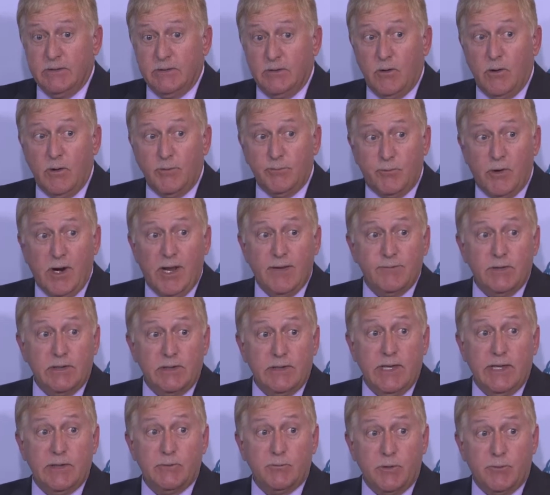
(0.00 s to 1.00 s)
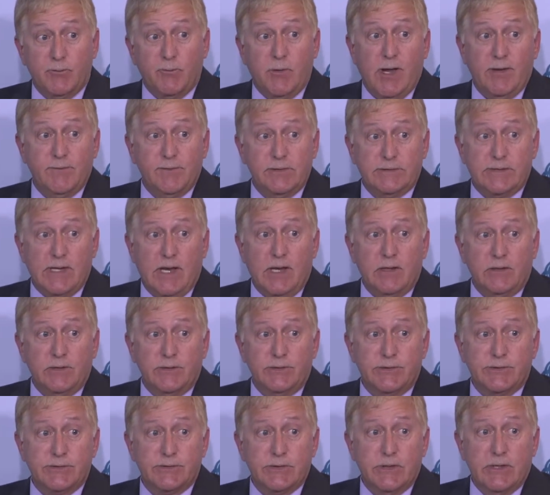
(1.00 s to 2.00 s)
on private land with private
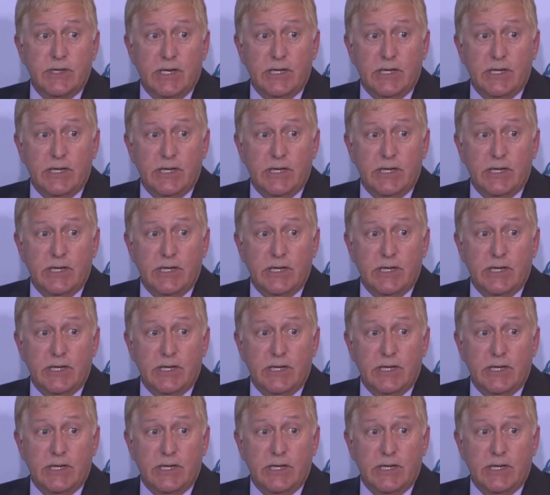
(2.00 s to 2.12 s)
dollars